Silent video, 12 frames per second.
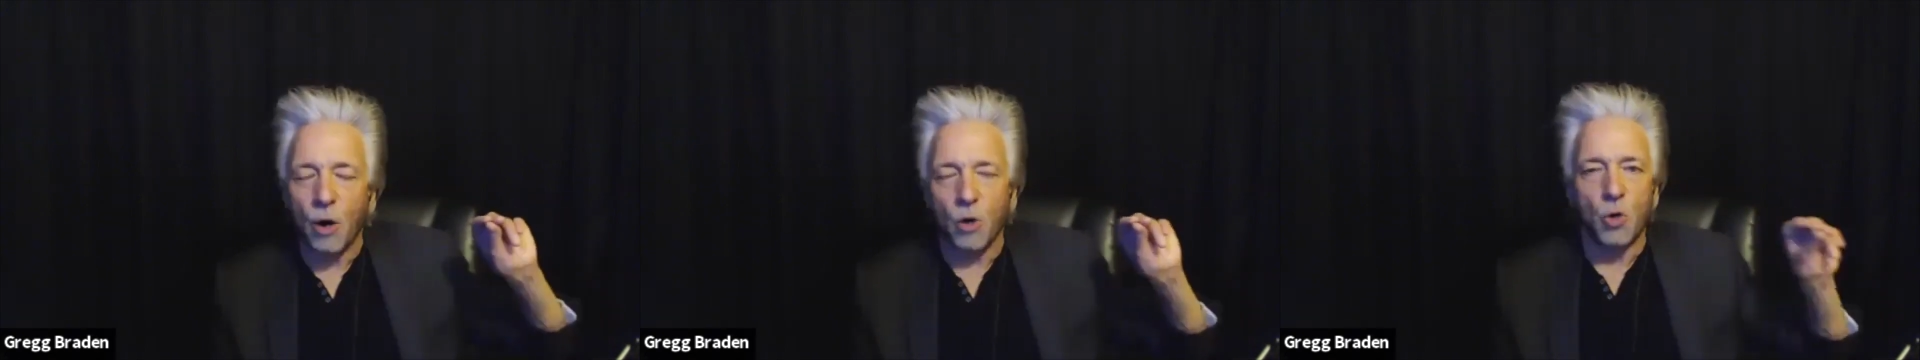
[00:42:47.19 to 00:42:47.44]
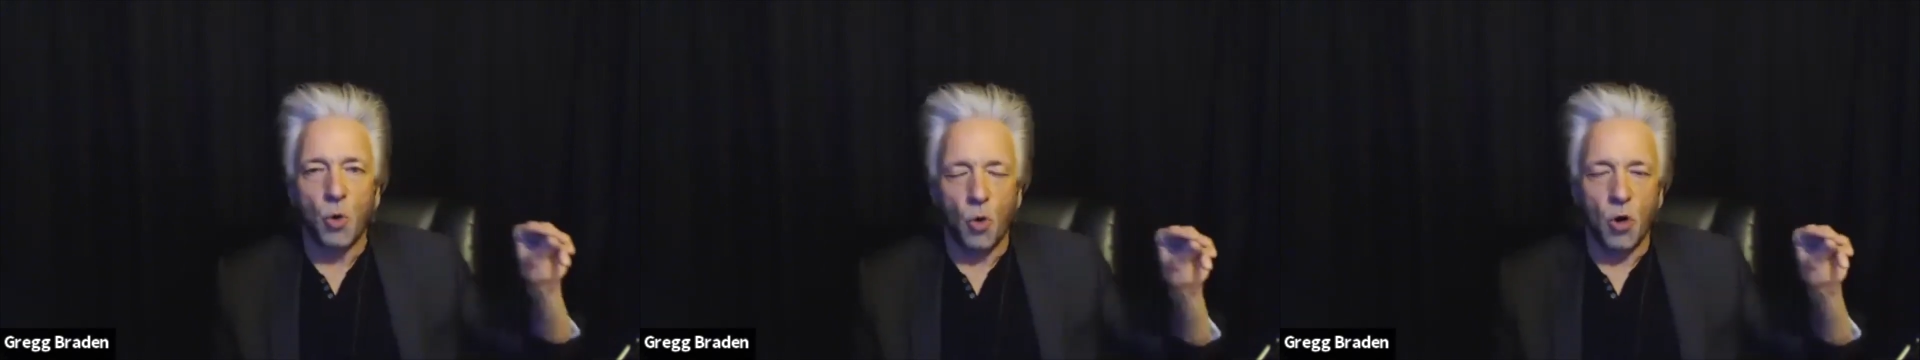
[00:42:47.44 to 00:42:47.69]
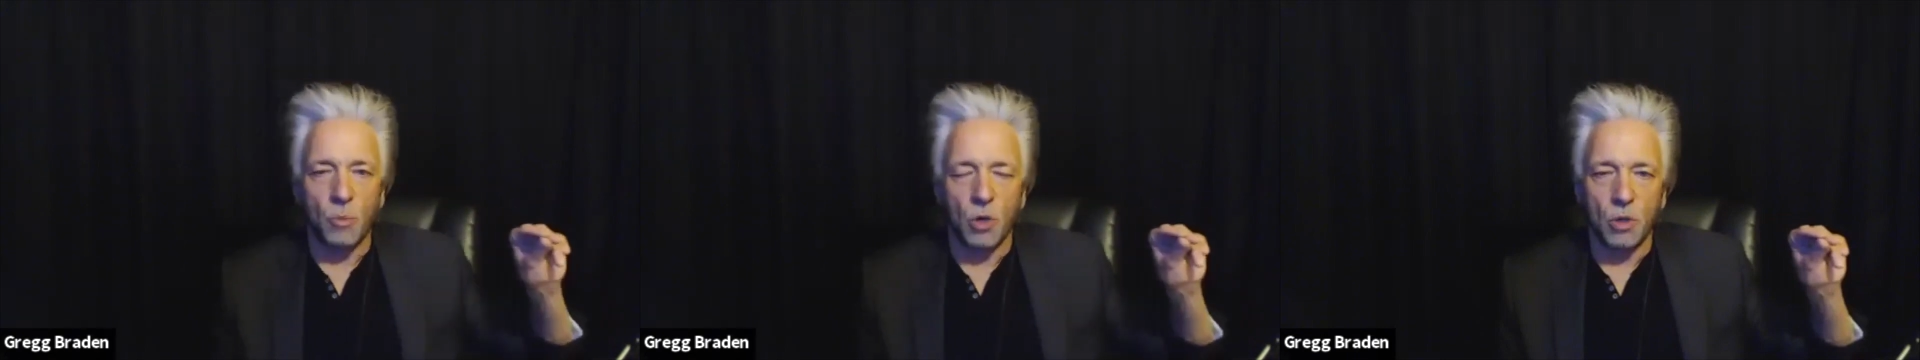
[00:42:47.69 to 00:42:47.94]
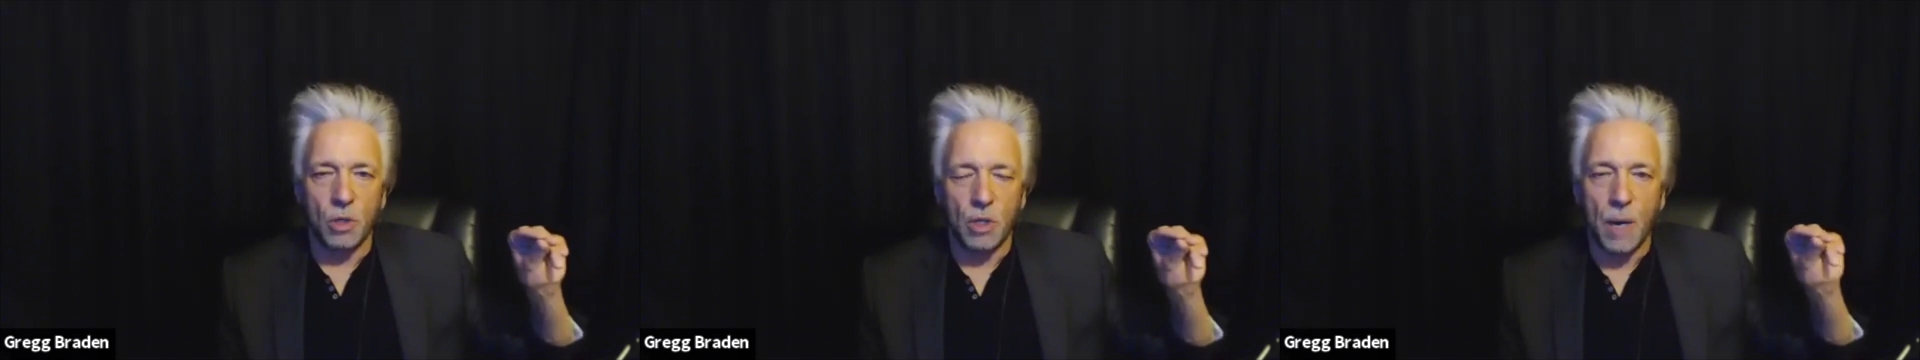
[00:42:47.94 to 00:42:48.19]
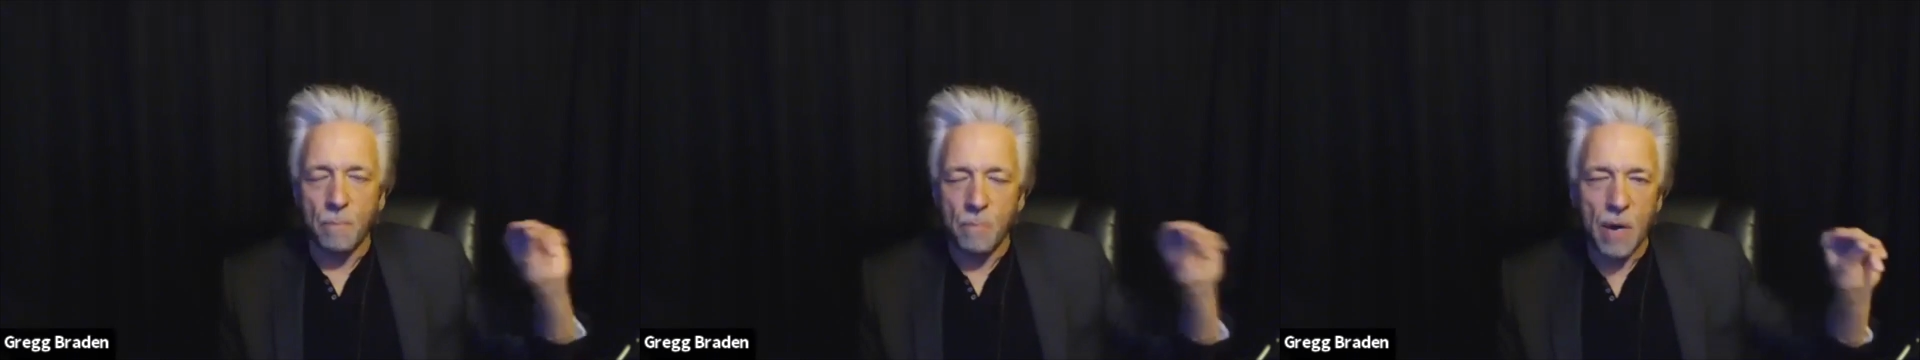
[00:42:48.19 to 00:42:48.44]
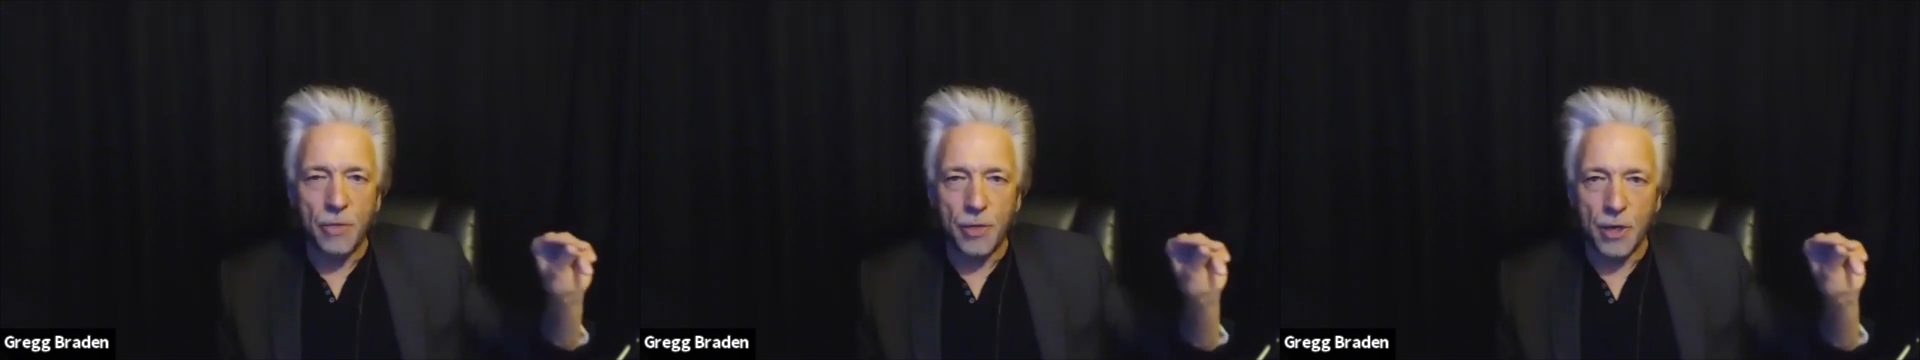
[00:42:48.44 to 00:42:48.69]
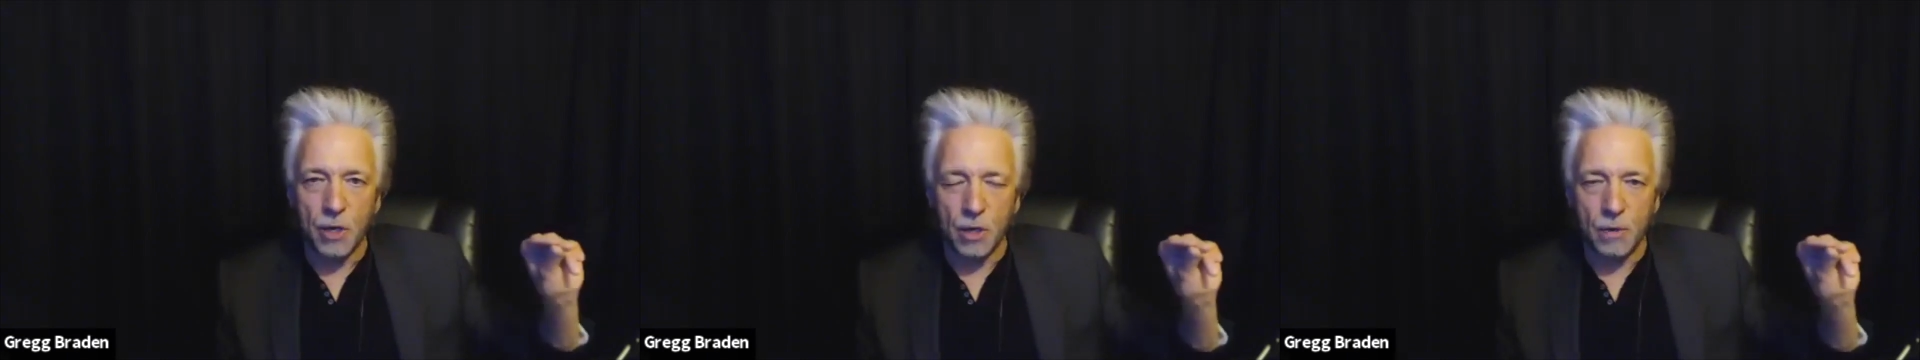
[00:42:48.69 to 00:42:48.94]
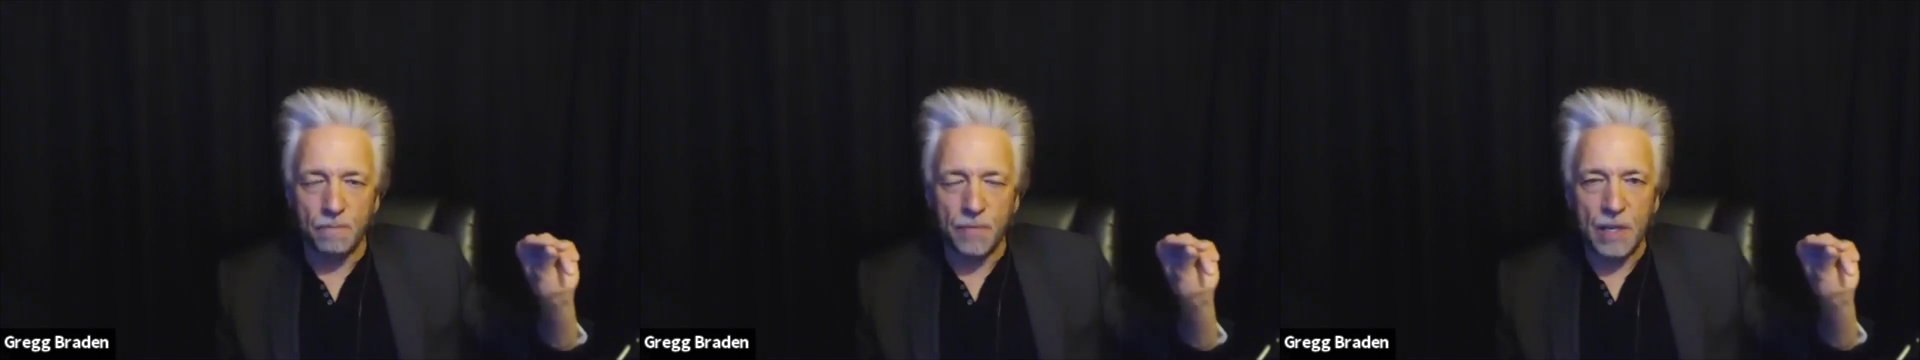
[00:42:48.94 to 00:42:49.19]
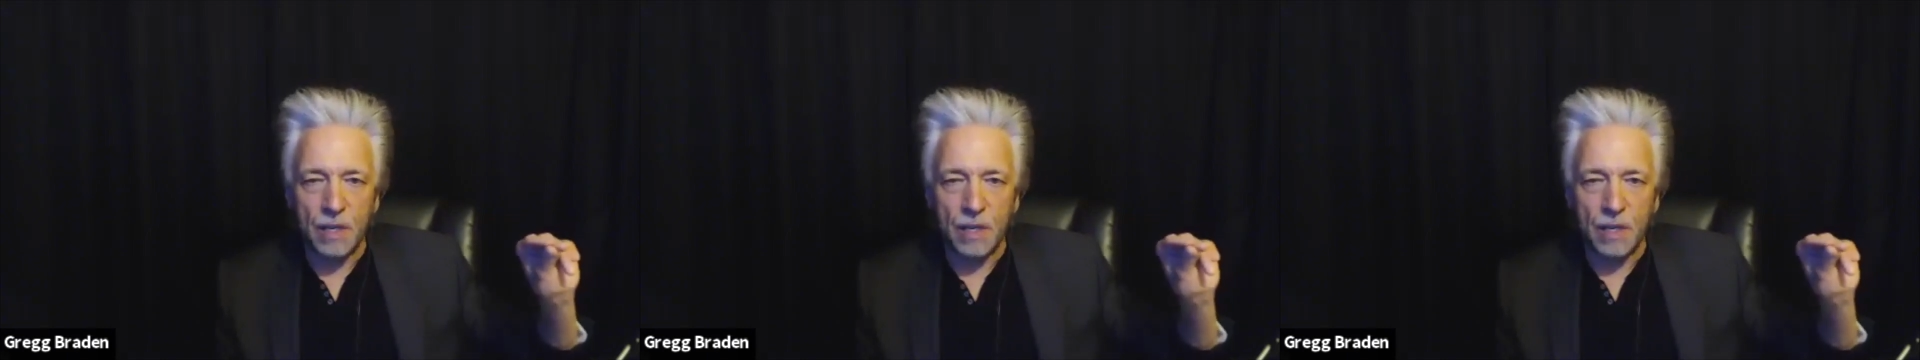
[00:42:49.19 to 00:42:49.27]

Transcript: normal a month ago,